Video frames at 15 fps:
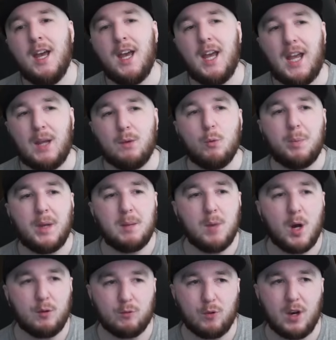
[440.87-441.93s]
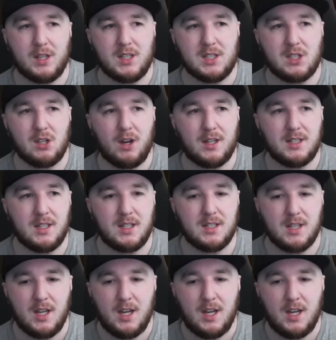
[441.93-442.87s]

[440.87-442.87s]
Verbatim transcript: he will be my right-sided